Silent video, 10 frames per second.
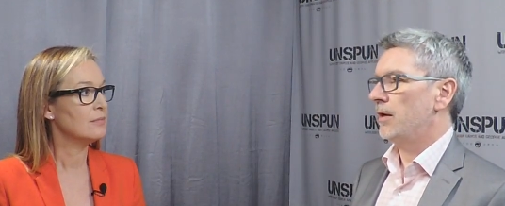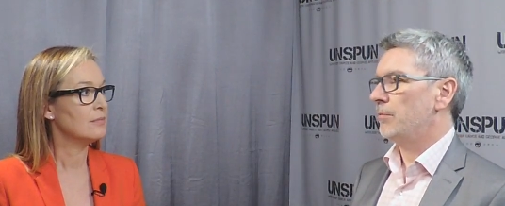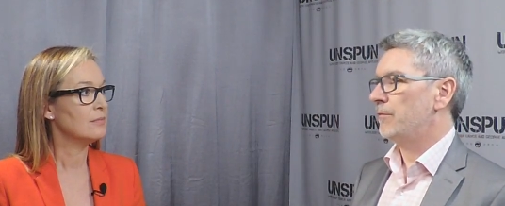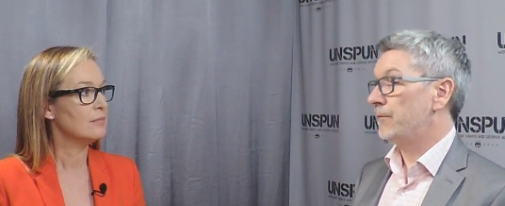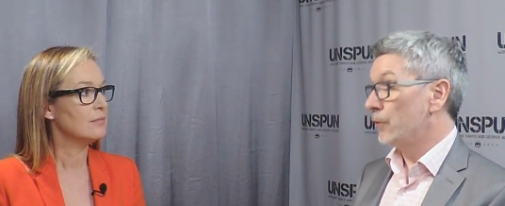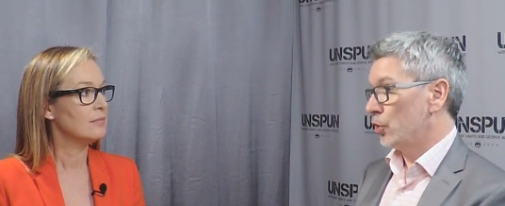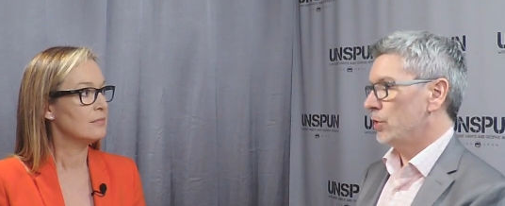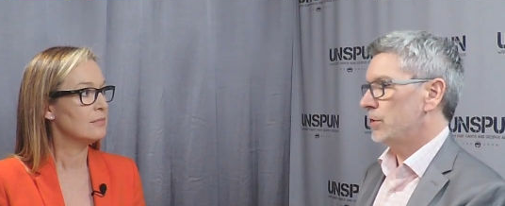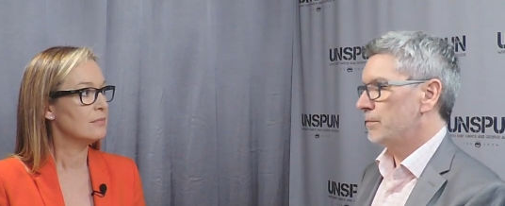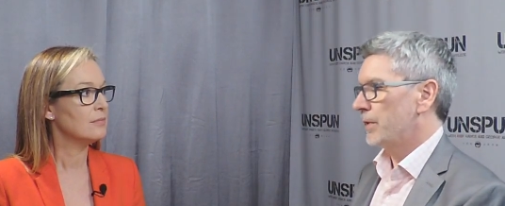
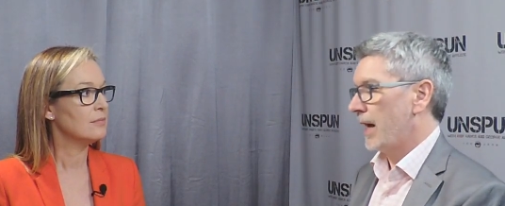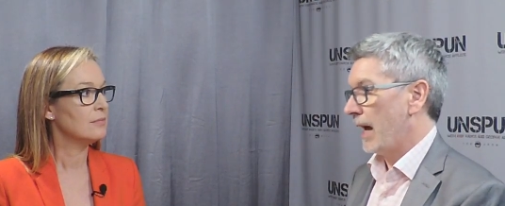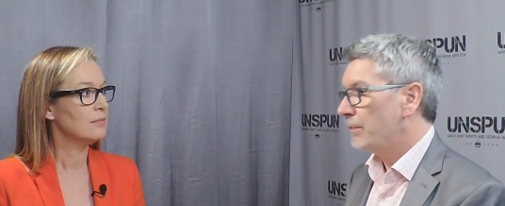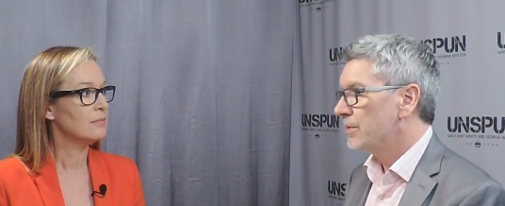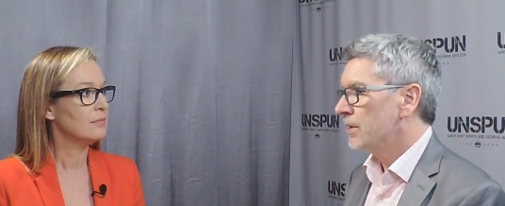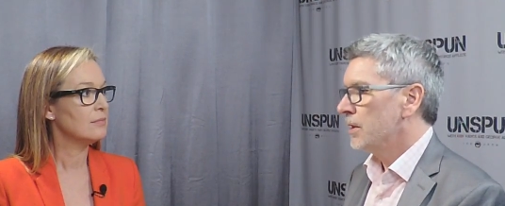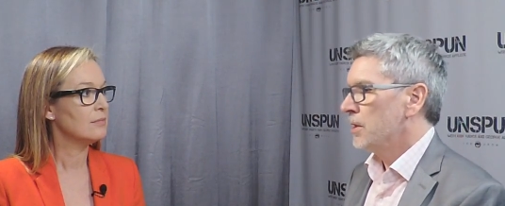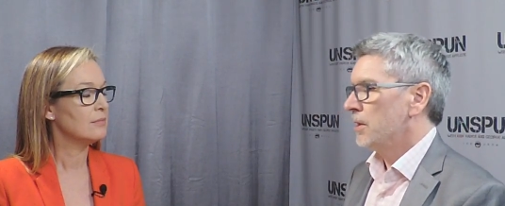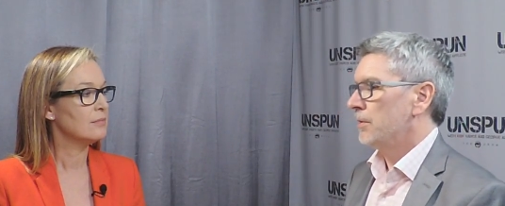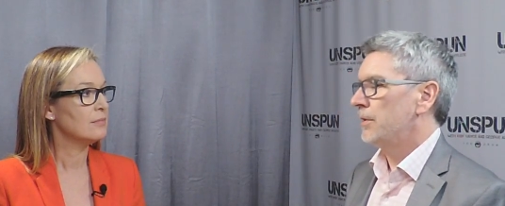Speaker 1: first, perhaps,
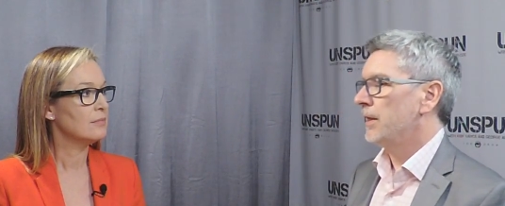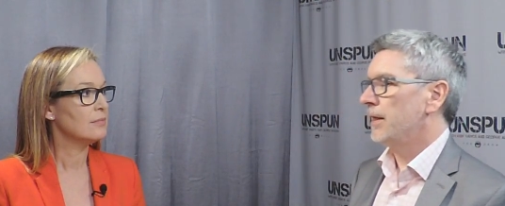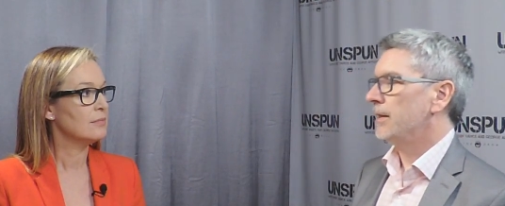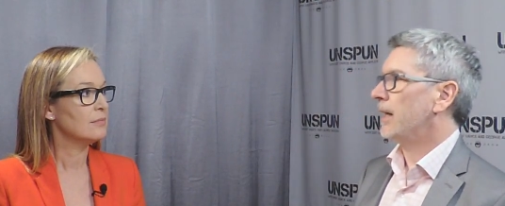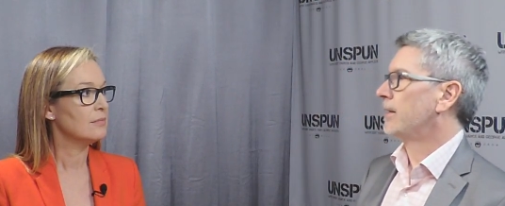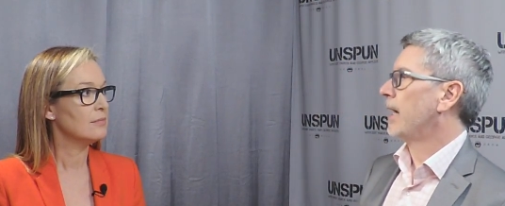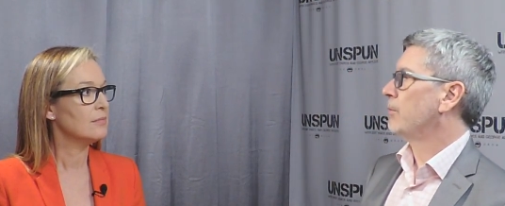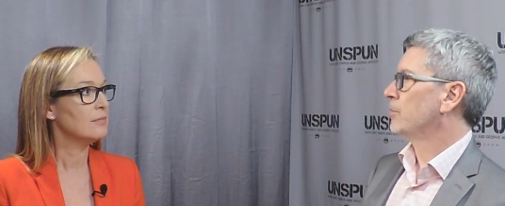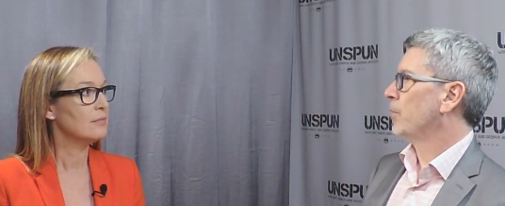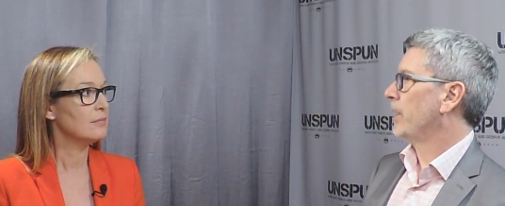thinking that that
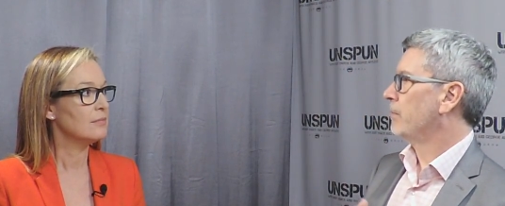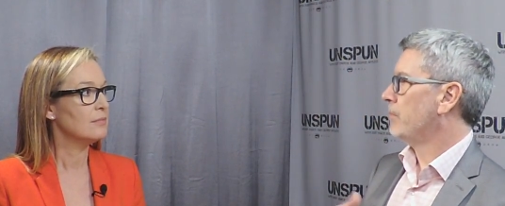was a way to